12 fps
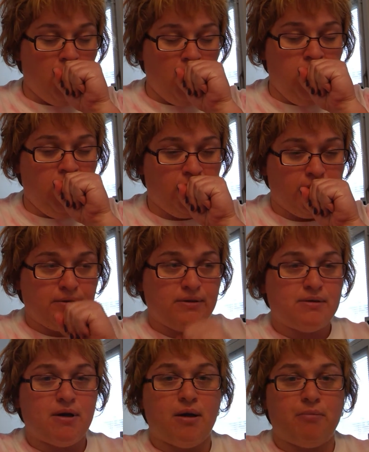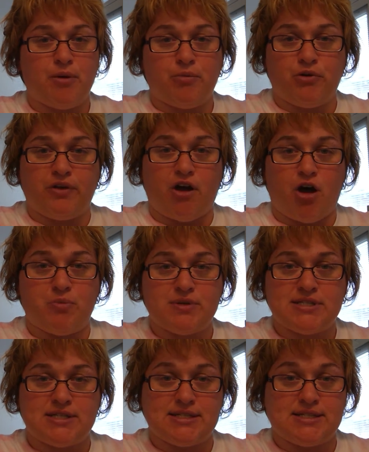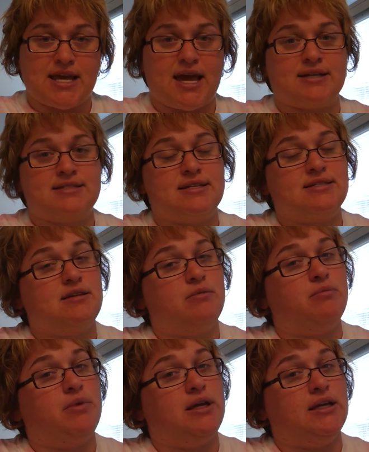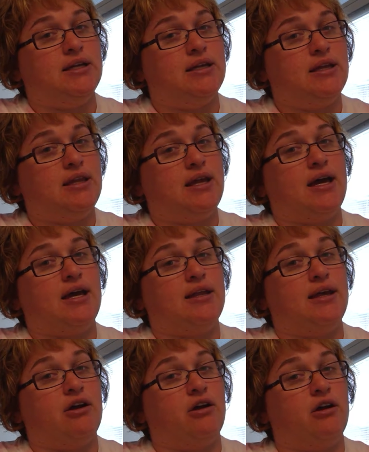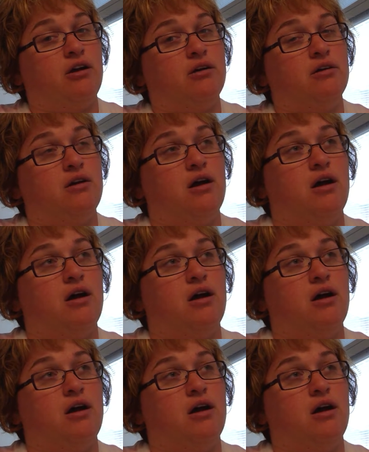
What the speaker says: a member of the opposite sex doesn't mean that they're